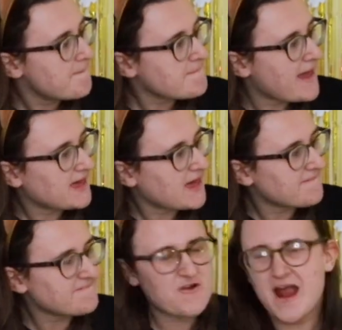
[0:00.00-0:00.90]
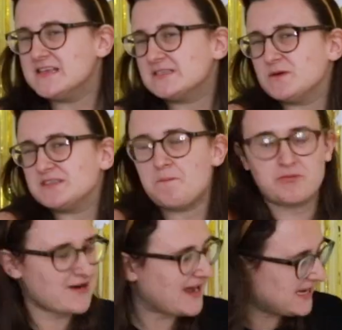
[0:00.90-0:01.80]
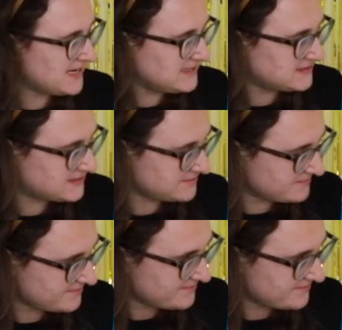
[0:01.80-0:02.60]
making friends was a breeze.